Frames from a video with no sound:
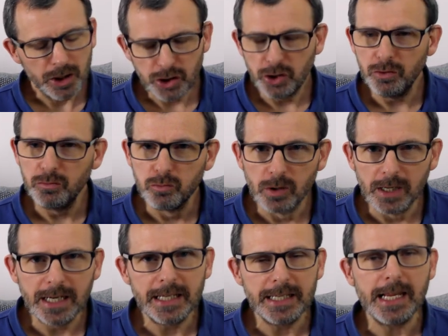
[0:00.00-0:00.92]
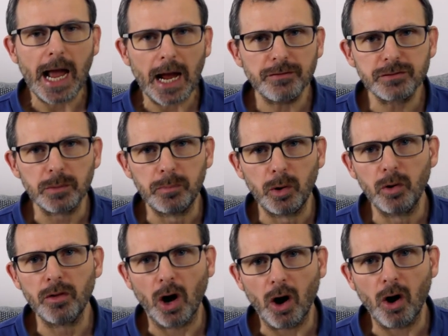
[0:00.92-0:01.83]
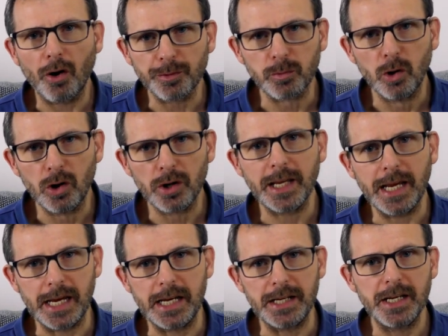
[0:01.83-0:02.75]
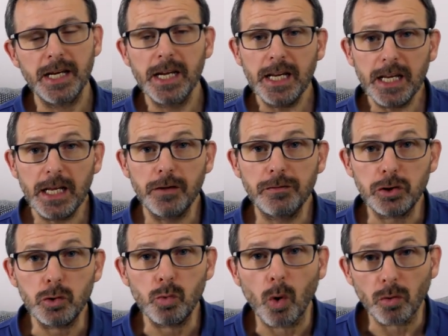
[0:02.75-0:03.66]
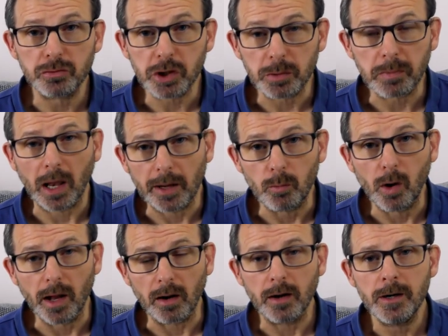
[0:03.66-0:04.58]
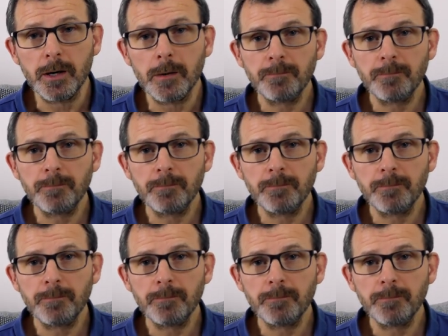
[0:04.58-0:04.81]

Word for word: You really have to put the hard work in if you want to play well.